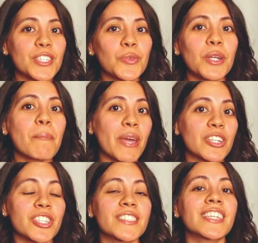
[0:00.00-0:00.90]
this one
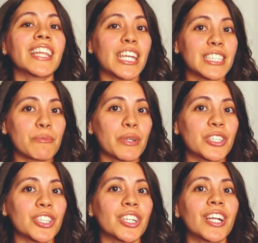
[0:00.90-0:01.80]
measures the light
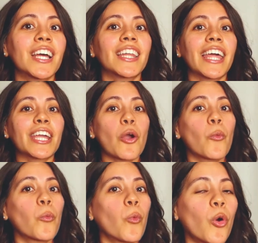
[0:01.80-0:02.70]
temperature, like
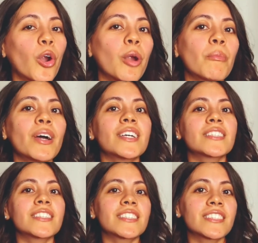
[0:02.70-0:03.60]
warm,
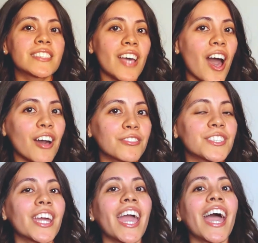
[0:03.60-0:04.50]

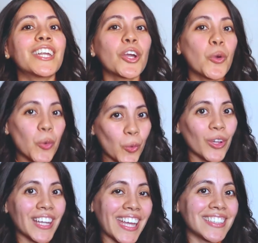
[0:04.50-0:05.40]
soft, and
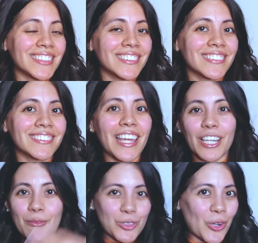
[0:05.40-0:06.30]
cool light, like
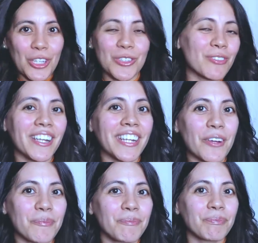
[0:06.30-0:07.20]
I'm showing you right now.